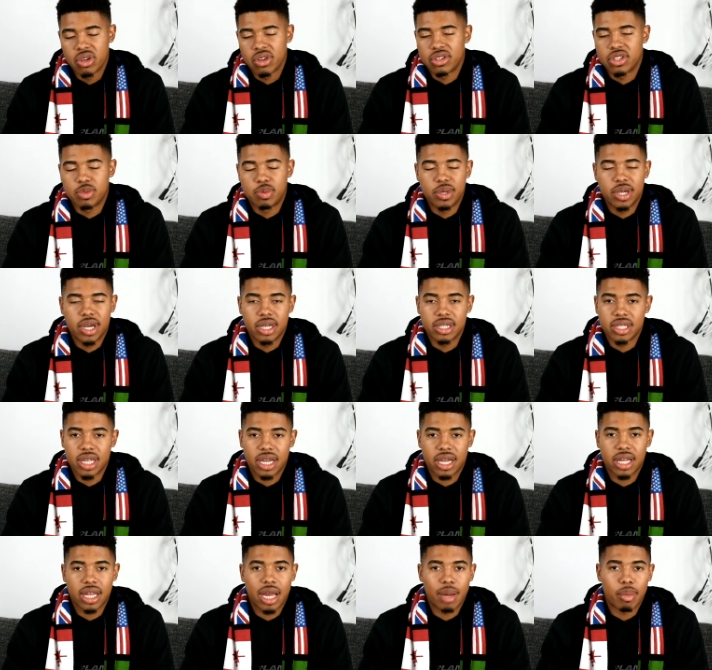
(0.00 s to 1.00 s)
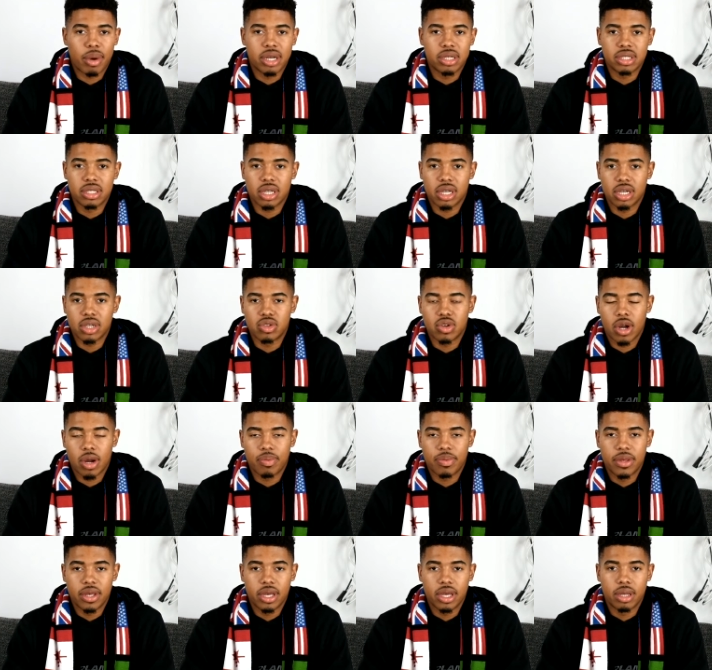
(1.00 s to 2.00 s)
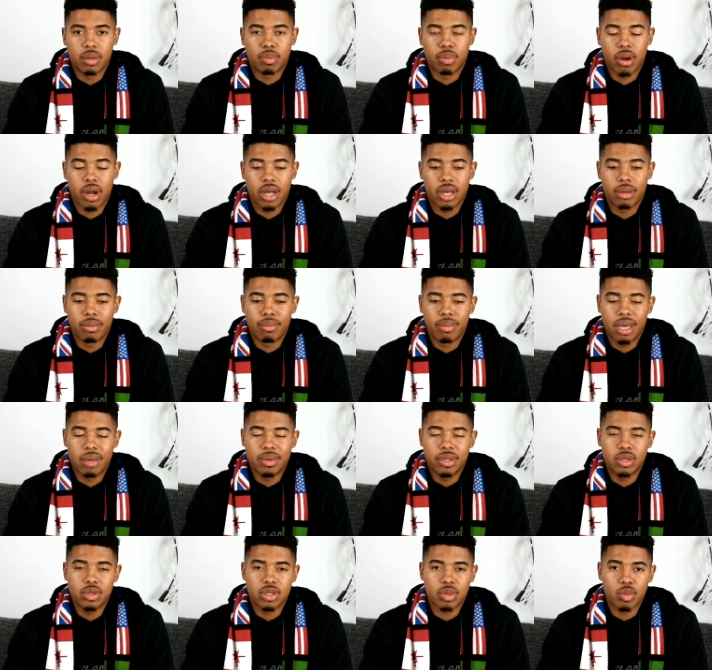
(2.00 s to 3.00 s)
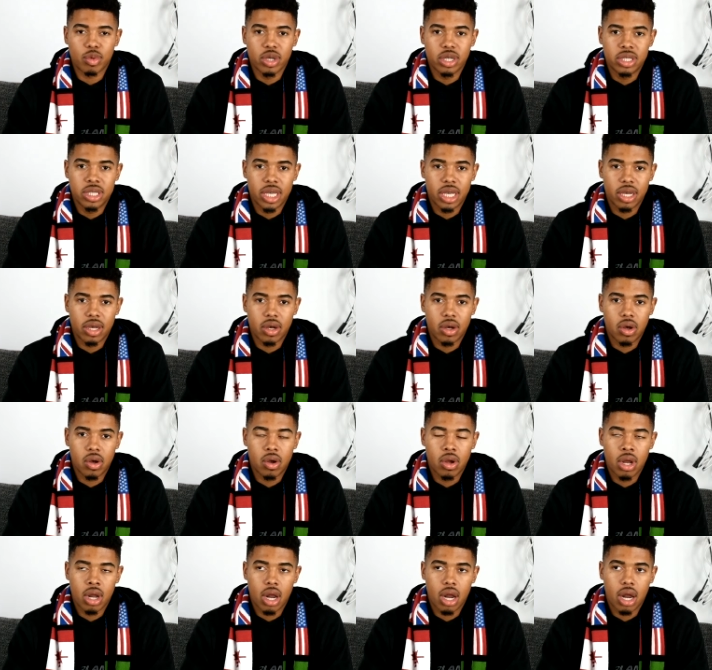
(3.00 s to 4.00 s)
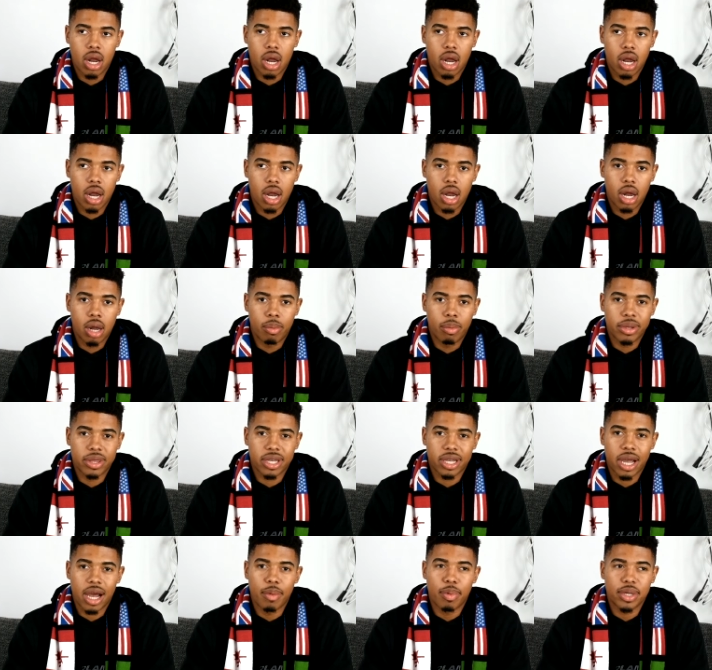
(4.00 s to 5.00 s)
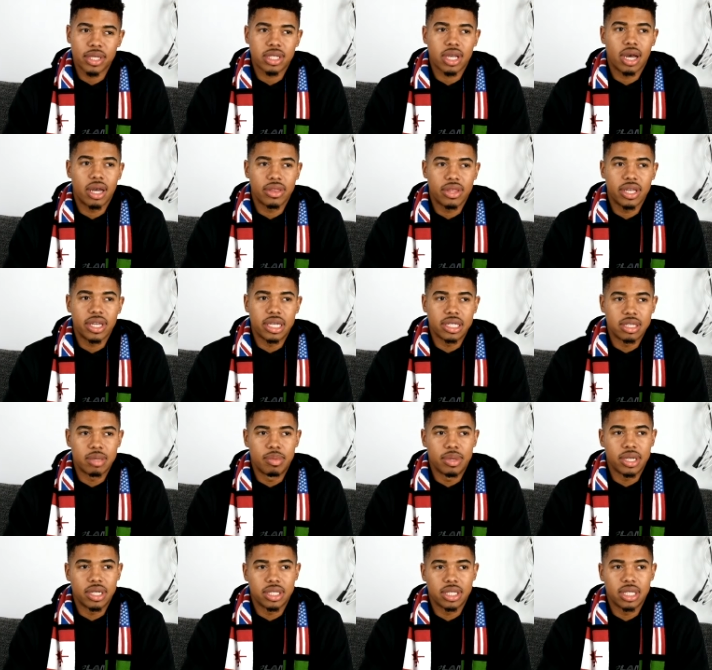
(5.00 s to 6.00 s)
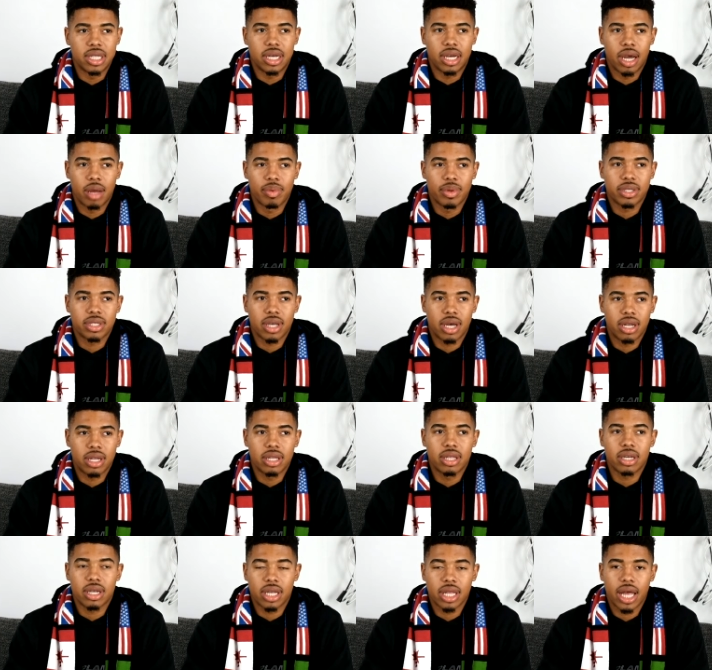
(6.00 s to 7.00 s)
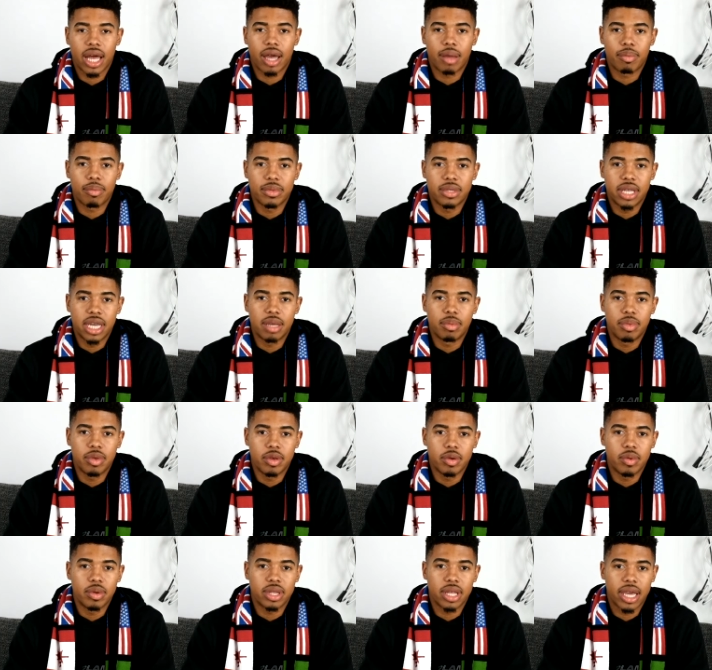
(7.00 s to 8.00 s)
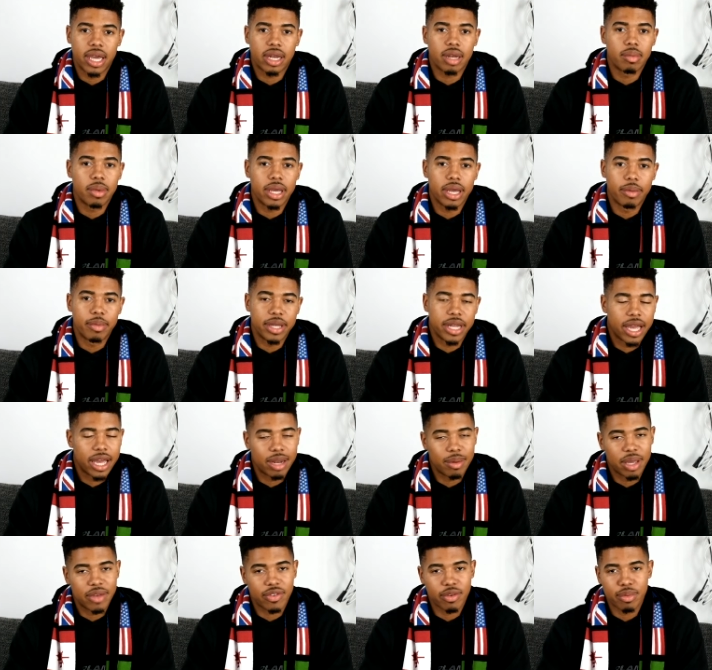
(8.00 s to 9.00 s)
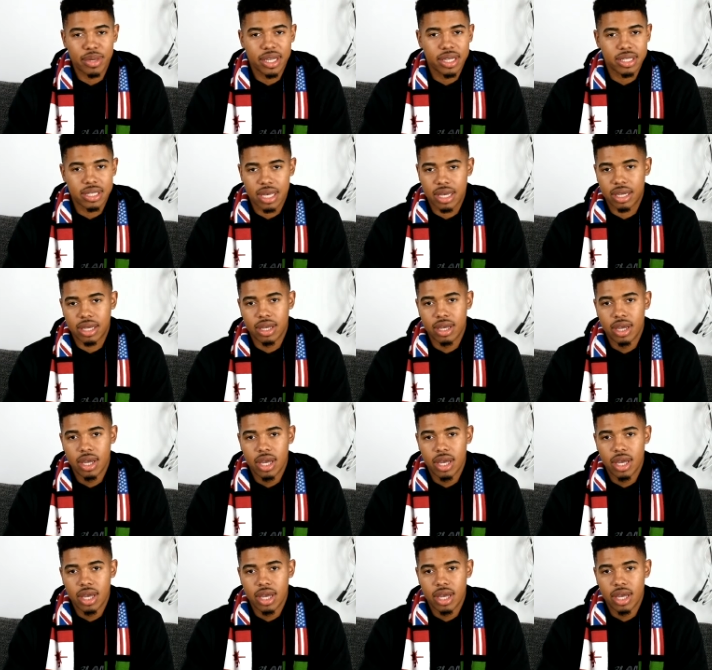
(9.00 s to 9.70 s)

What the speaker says: just because that collaboration is going to drop then. Probably maybe do some retail. But the ComplexCon thing is the biggest thing. The ComplexCon and the collab debut with the anime. I mean, anime for me is like